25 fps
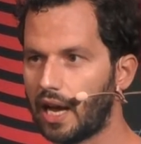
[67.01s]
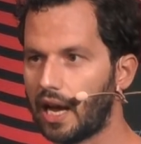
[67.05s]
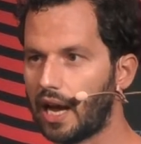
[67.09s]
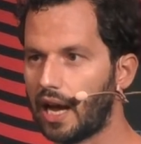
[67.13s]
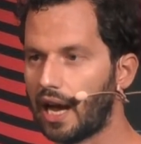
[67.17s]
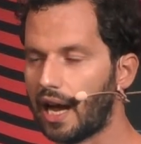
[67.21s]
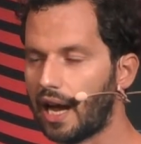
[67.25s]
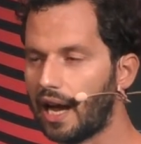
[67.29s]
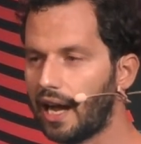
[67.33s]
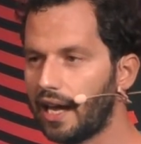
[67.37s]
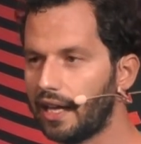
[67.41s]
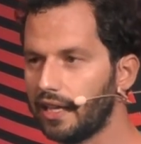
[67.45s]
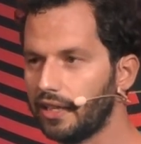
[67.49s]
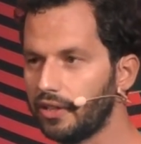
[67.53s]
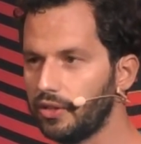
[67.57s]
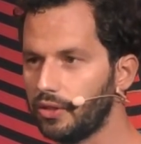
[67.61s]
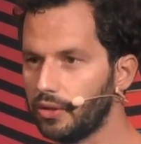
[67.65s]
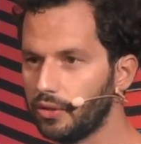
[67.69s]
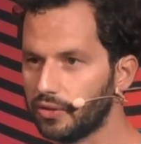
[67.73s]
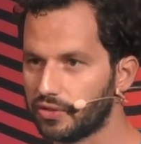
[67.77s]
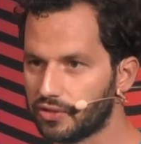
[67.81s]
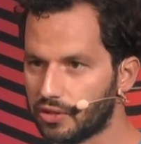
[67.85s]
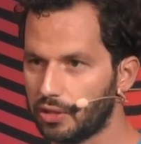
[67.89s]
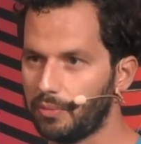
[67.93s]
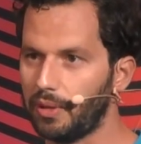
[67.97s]
I
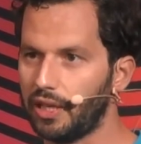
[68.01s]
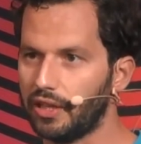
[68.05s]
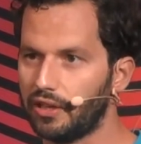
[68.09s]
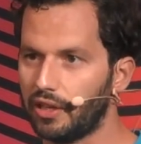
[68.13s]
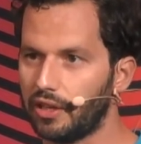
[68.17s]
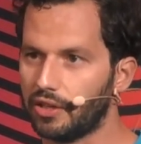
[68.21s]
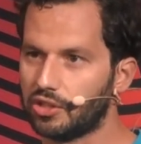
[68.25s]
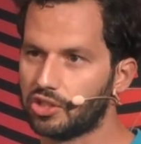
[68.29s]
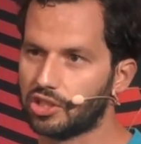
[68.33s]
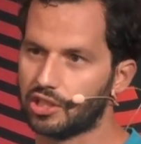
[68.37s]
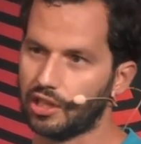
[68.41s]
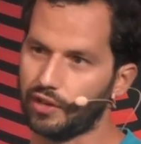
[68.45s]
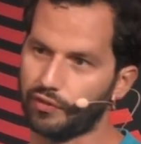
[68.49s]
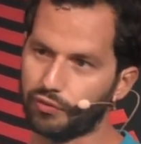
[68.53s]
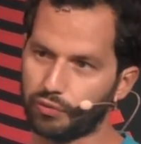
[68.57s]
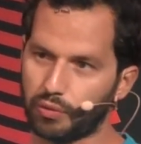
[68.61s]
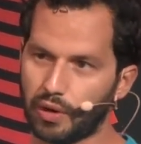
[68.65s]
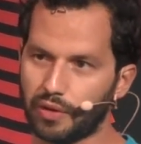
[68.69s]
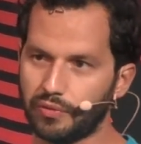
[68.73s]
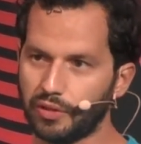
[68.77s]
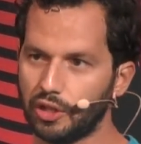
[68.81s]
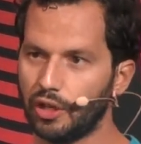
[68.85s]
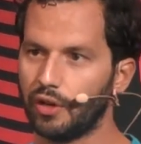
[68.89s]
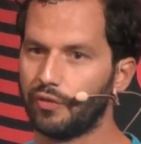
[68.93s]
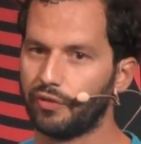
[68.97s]
used to be the Chief
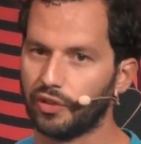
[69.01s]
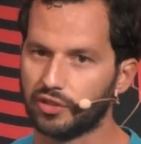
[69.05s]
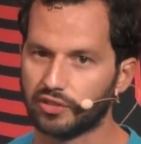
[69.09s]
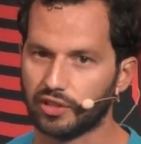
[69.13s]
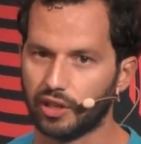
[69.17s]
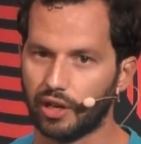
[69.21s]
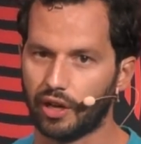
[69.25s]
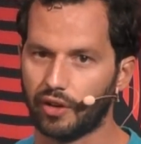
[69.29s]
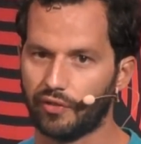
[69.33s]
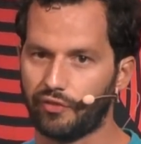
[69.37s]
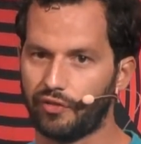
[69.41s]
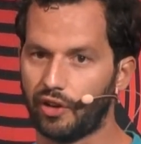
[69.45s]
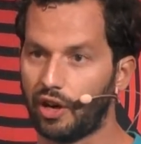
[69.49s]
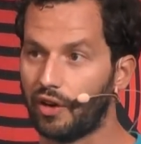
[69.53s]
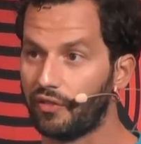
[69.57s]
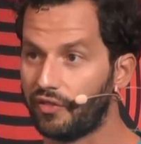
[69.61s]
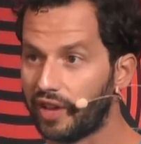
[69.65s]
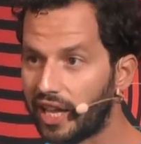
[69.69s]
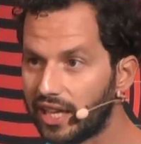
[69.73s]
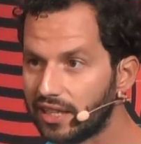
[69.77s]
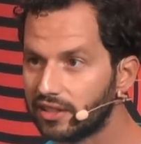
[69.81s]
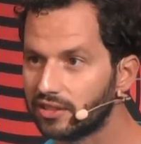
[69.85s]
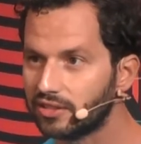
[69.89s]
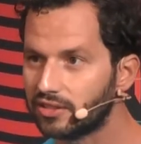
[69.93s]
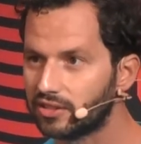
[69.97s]
Revenue Officer for
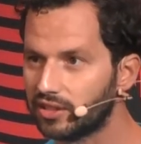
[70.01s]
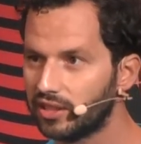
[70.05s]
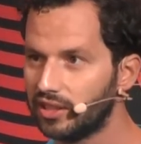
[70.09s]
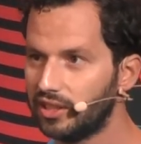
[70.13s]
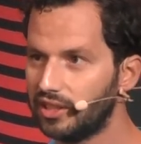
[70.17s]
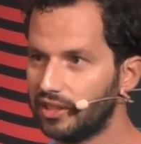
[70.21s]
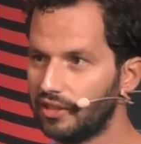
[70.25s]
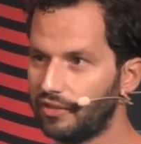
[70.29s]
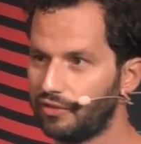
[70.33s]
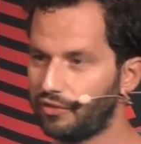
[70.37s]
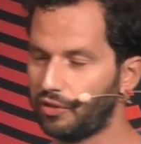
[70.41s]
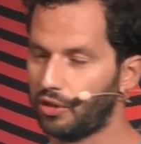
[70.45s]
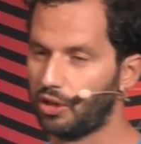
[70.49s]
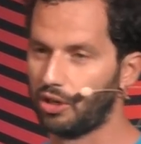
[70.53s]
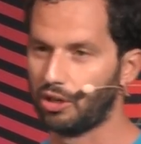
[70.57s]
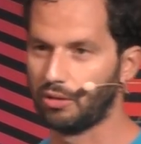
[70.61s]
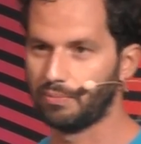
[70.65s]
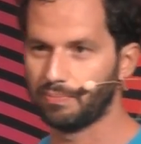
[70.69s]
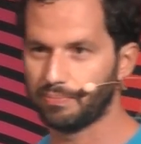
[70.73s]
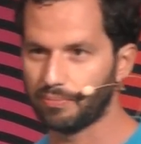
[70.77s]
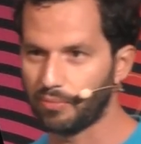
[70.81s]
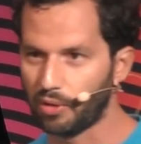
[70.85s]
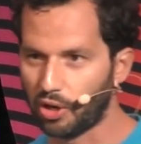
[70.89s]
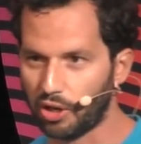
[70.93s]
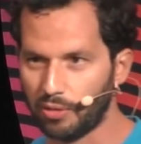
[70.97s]
Vend for
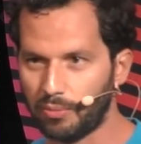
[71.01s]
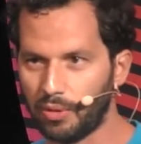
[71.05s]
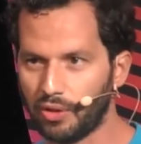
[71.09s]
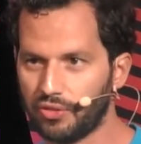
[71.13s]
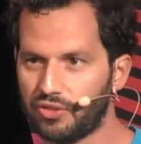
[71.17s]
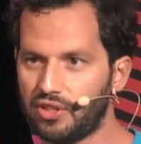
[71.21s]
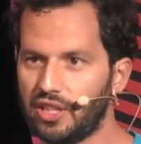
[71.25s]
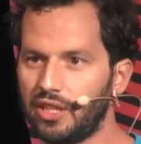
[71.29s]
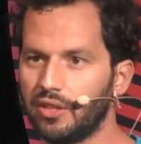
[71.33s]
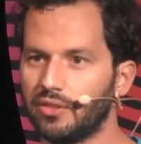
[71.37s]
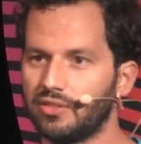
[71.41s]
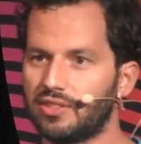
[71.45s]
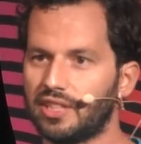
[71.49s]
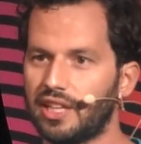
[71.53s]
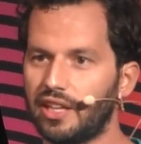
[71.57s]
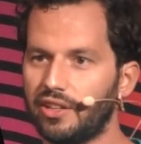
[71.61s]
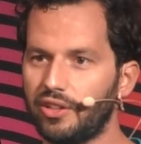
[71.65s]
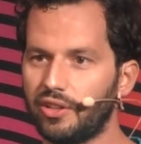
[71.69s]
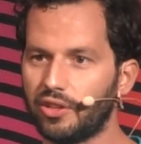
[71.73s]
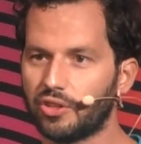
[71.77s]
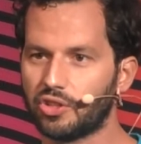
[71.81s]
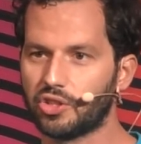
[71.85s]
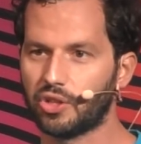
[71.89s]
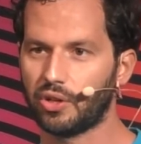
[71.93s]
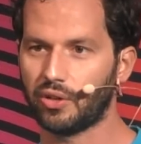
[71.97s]
almost the
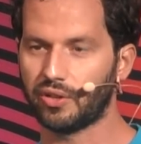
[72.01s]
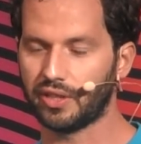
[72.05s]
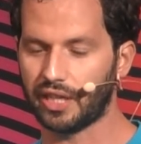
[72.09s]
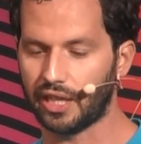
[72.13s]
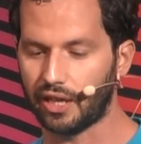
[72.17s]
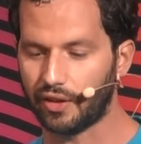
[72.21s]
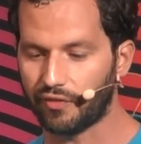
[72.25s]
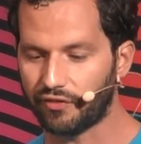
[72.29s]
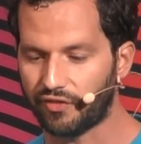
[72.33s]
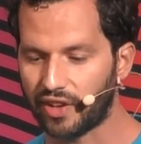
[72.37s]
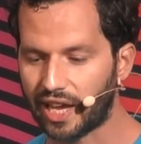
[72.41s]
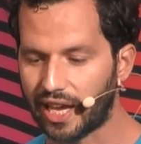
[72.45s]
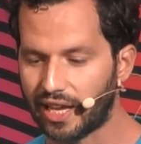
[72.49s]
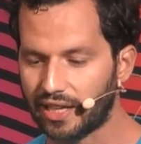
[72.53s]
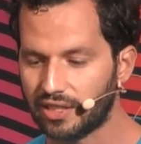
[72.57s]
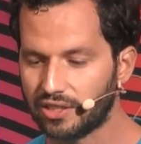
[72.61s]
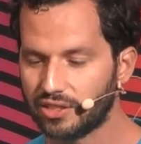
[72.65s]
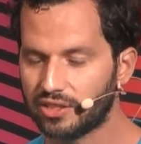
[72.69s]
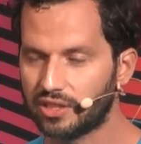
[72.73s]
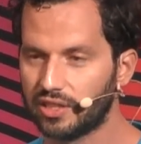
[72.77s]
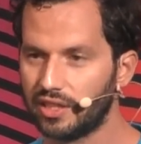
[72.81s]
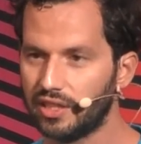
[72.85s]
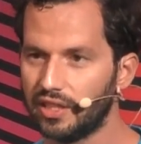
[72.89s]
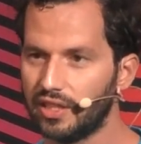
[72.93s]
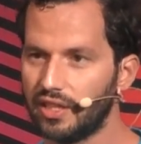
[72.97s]
entire journey of
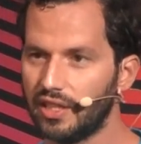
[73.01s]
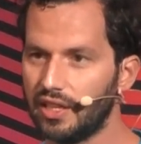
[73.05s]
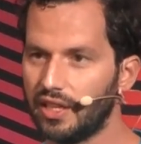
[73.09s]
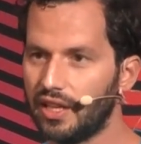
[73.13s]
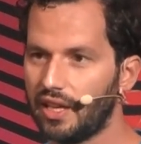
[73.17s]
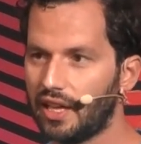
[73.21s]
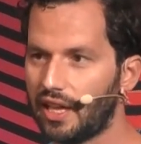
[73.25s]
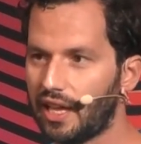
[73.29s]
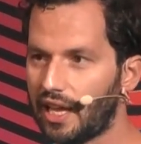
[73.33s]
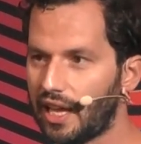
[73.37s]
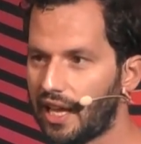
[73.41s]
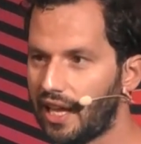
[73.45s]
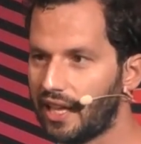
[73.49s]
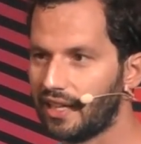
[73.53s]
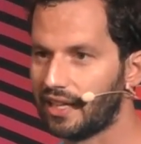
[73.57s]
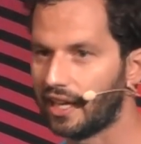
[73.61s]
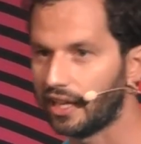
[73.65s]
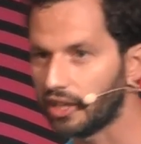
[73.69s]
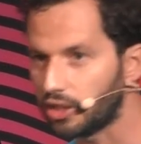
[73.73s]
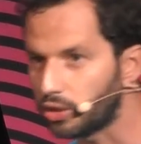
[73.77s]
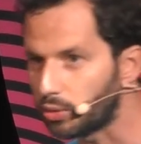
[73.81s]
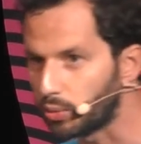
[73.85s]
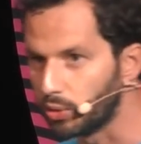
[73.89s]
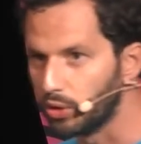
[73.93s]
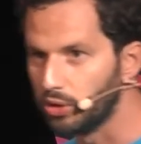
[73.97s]
Vend, and I
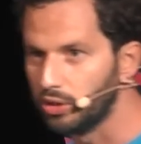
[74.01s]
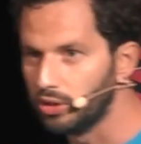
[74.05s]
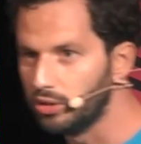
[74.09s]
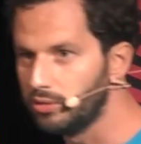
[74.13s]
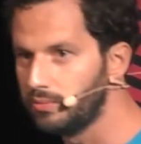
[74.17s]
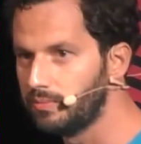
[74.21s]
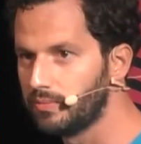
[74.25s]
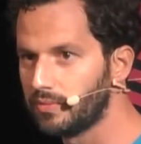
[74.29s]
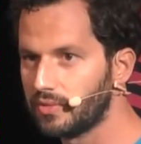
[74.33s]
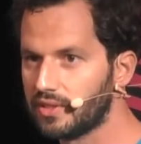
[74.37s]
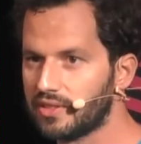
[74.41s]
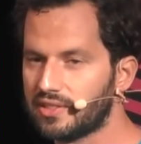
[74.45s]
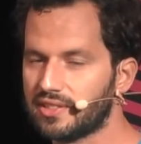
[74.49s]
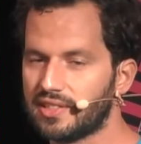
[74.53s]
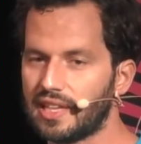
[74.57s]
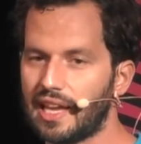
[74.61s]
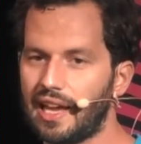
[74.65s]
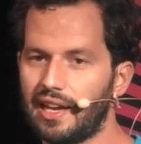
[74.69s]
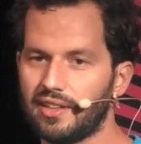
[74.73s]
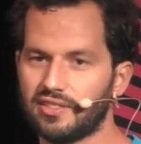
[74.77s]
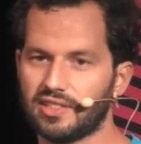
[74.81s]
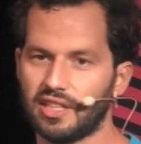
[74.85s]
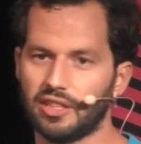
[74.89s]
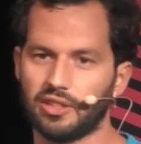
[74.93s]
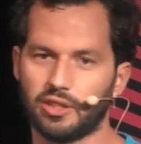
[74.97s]
grew
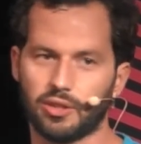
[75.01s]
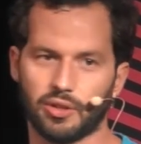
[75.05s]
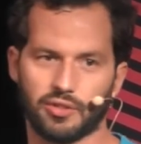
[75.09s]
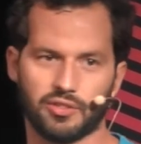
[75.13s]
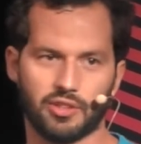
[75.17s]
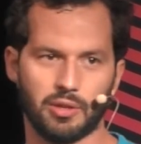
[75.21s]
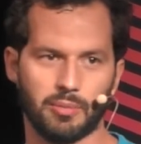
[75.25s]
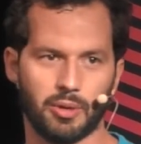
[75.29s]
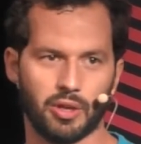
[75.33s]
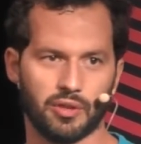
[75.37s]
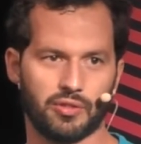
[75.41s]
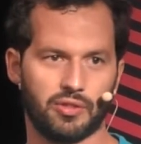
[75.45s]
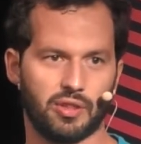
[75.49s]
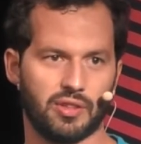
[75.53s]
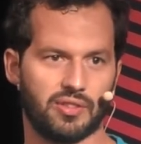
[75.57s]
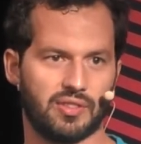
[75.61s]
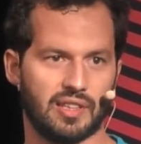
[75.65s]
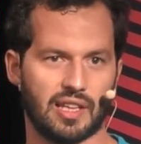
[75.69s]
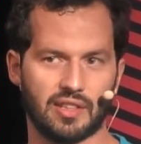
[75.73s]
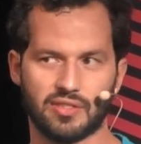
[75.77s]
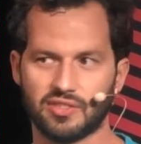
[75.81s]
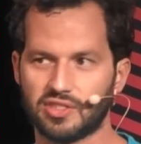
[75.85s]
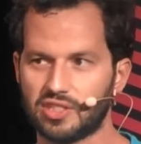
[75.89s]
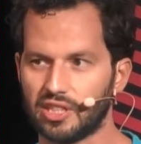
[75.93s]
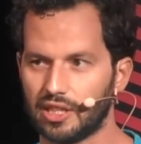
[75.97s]
sales and customer
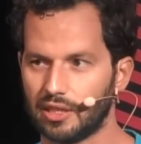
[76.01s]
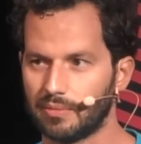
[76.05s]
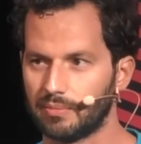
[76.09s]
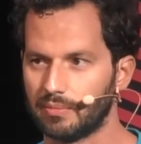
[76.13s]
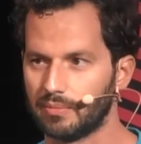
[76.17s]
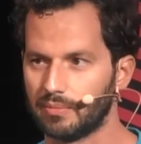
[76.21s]
success team.